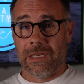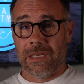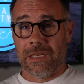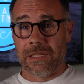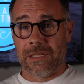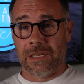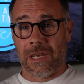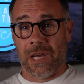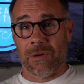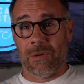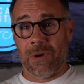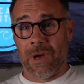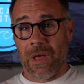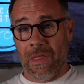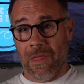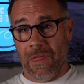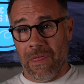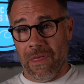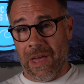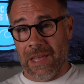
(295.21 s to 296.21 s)
So
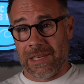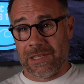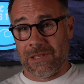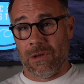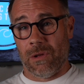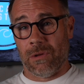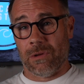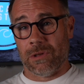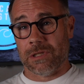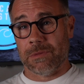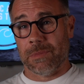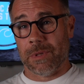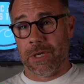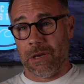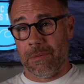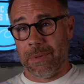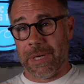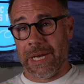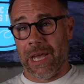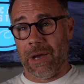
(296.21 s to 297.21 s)
that's all got to be
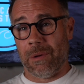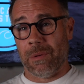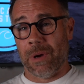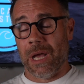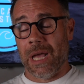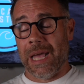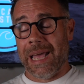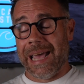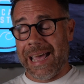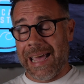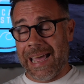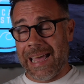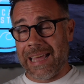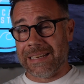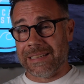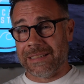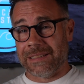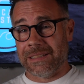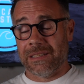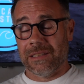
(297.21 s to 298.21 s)
coming out.
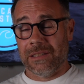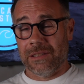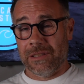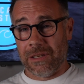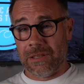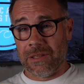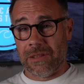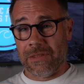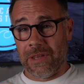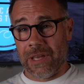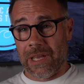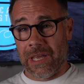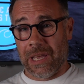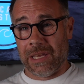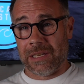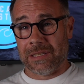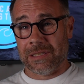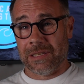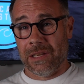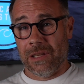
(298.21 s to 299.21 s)
And the other thing
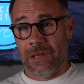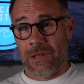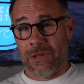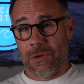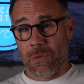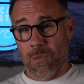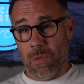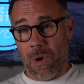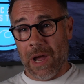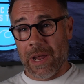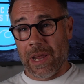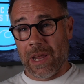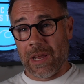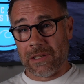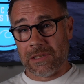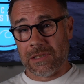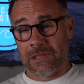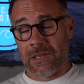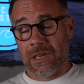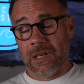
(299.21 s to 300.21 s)
is, the
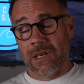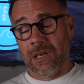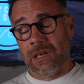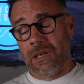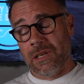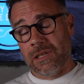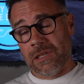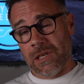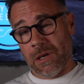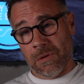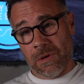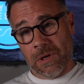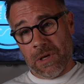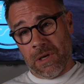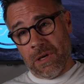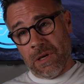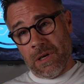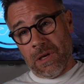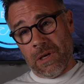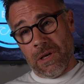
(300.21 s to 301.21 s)
wires, So
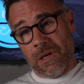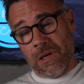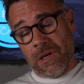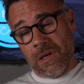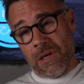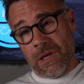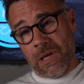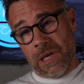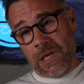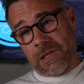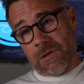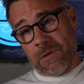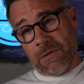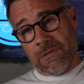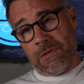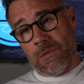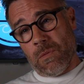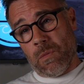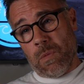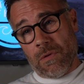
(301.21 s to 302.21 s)
it's going
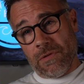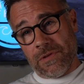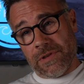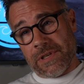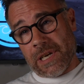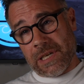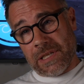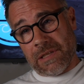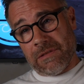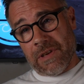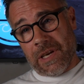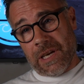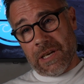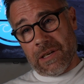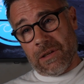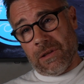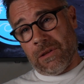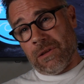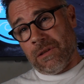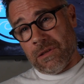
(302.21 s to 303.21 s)
from one side of the
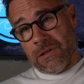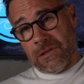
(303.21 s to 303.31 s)
vehicle